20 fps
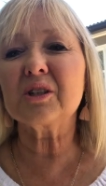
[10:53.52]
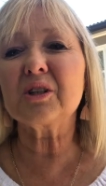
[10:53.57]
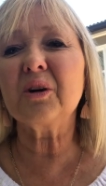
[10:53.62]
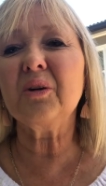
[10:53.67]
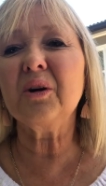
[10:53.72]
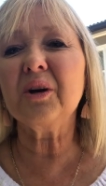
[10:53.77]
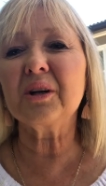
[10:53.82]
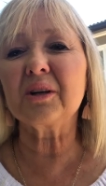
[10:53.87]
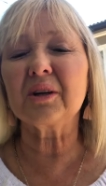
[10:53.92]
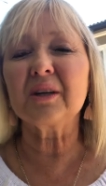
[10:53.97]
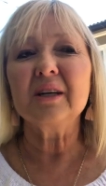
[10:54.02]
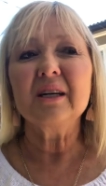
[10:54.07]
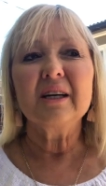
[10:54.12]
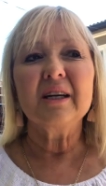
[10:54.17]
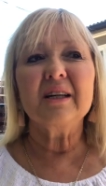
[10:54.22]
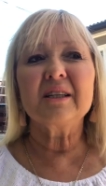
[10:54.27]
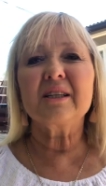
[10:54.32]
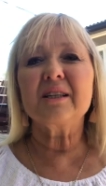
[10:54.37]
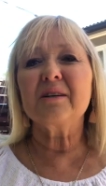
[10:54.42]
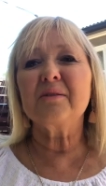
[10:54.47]
China.
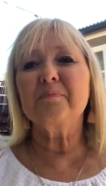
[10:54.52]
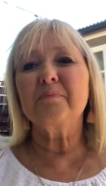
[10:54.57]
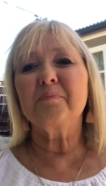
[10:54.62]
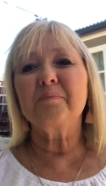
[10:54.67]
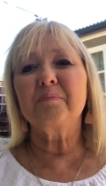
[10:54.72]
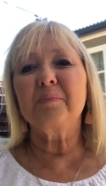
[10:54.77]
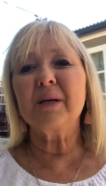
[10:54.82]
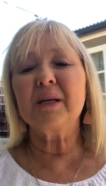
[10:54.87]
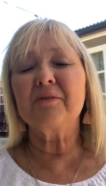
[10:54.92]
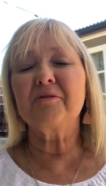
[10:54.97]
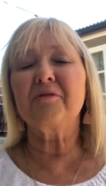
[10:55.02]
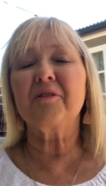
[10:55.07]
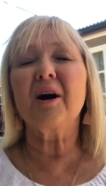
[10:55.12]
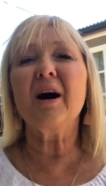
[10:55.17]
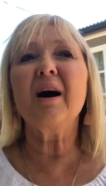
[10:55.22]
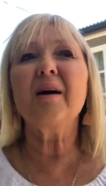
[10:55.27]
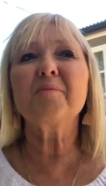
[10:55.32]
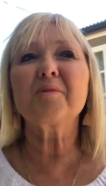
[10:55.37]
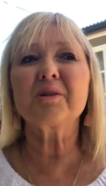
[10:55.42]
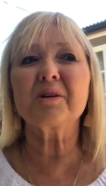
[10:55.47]
It's your big
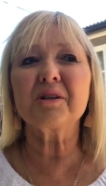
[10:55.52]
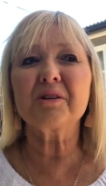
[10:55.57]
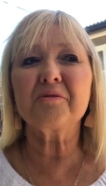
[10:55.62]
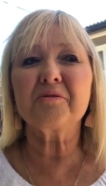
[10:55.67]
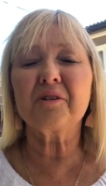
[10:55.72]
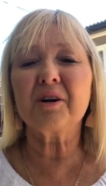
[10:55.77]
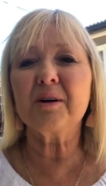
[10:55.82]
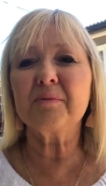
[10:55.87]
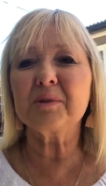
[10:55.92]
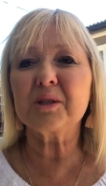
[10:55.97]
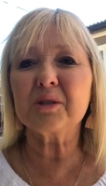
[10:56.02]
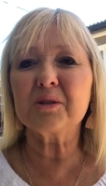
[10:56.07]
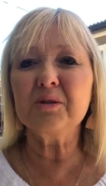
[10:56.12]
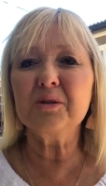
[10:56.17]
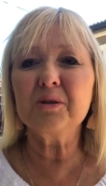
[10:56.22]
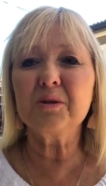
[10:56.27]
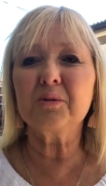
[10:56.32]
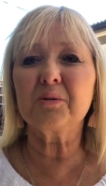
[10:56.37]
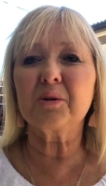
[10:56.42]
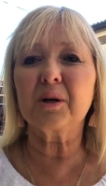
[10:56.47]
pharma and your pharmaceutical